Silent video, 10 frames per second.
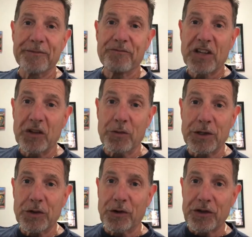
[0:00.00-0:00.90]

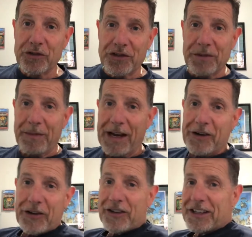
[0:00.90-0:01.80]
Human Torch or
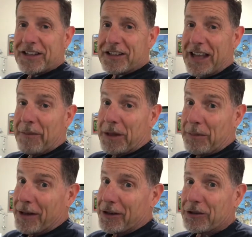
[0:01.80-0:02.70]
Submariner in it, Captain
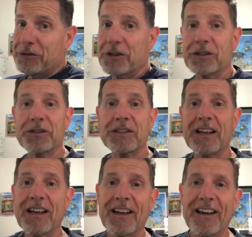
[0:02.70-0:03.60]
America, who knows.
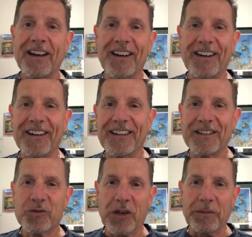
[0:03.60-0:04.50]

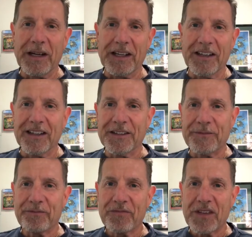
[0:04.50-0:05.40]
It's one of my
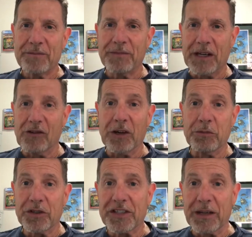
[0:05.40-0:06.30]
my Grail
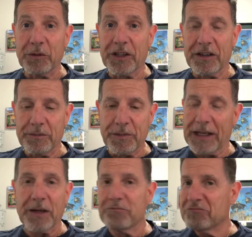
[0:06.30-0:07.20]
books that I'm looking to
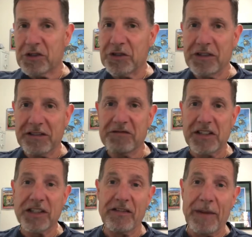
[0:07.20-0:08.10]
pick up. It
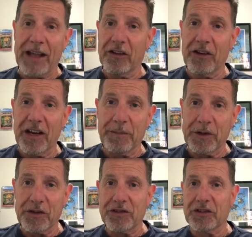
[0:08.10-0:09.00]
doesn't even matter the
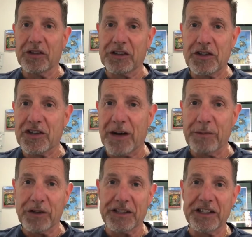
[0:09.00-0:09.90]
number, as long as
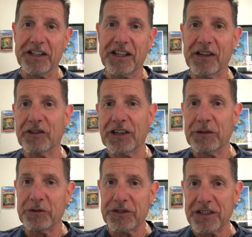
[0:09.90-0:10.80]
Schomburg did the cover and
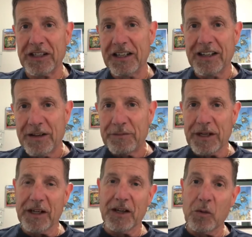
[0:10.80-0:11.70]
it was a
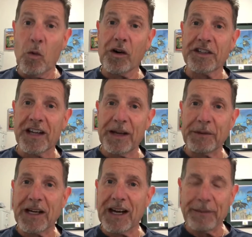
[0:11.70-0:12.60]
wartime
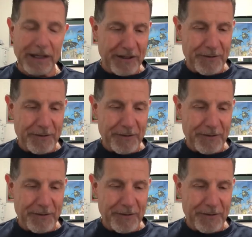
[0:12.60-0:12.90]
comic.